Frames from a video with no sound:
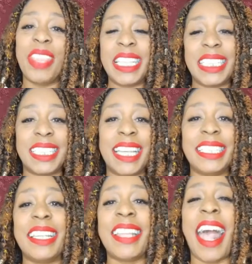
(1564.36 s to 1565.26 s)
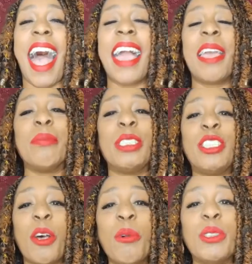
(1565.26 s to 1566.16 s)
this season that I am
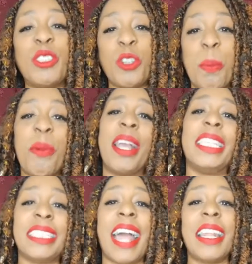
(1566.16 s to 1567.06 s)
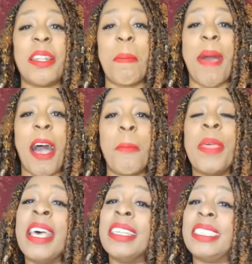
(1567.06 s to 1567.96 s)
so super excited about.
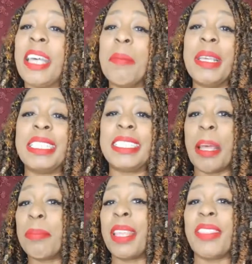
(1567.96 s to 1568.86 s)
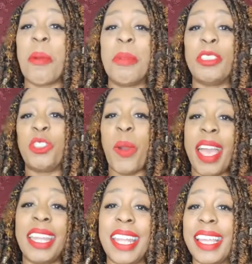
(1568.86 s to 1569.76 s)
Some is something that we're
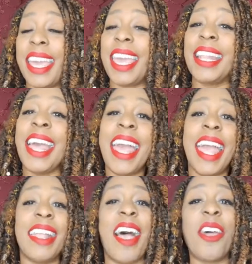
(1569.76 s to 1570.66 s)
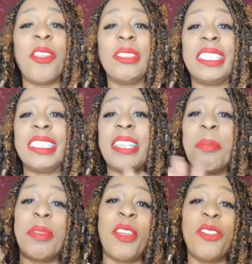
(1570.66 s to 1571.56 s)
trying again, and others is
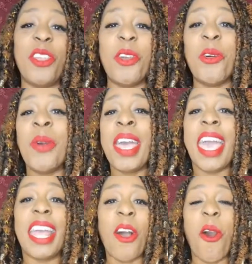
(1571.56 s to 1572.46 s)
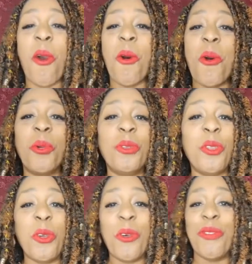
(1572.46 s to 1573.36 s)
something new and a whole
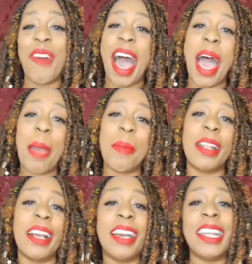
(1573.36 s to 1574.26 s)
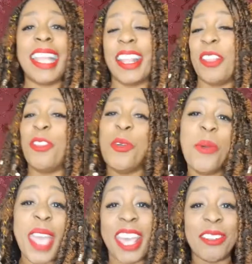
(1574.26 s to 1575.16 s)
new vibe and a good
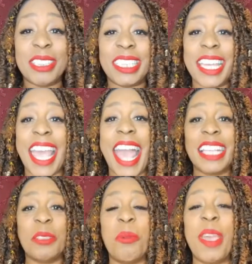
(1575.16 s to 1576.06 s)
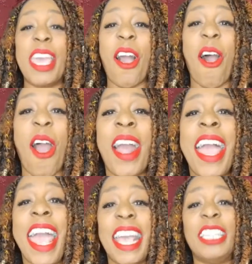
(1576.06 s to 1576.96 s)
new energy as we are
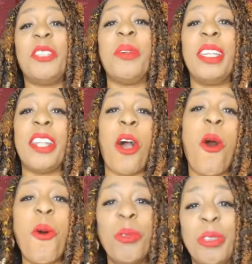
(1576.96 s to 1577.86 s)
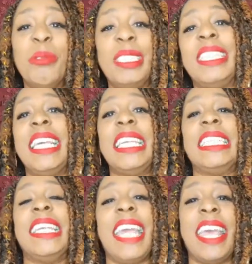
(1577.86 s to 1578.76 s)
entering a whole new
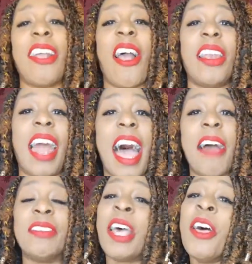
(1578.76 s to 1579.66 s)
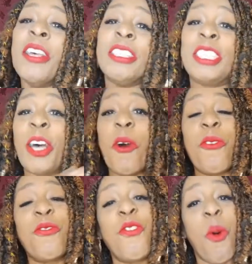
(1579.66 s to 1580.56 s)
season in our lives.
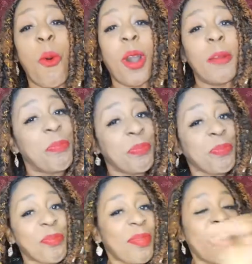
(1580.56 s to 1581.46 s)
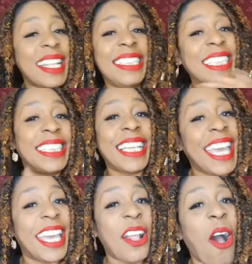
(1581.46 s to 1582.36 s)
So just to
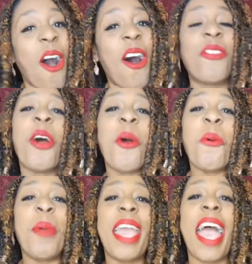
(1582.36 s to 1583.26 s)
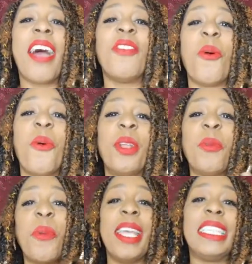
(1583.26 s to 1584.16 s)
kick it off, we have
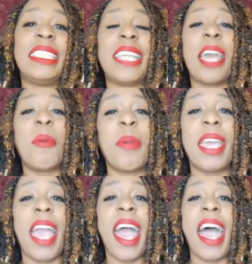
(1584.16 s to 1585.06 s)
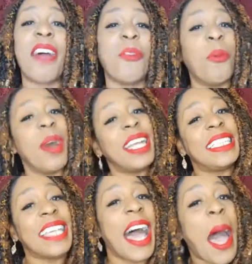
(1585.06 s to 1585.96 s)
on Wednesday, we have
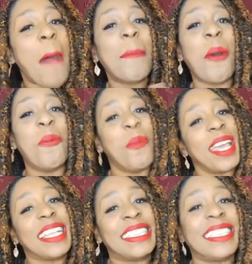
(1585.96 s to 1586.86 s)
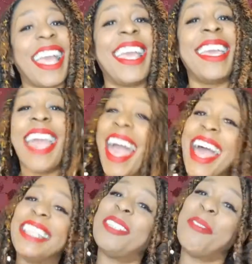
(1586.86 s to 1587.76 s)
What's Up Wednesday.
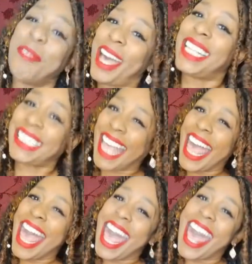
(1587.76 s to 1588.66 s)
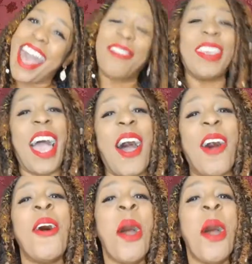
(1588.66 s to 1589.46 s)
Yes, what's up, y'all?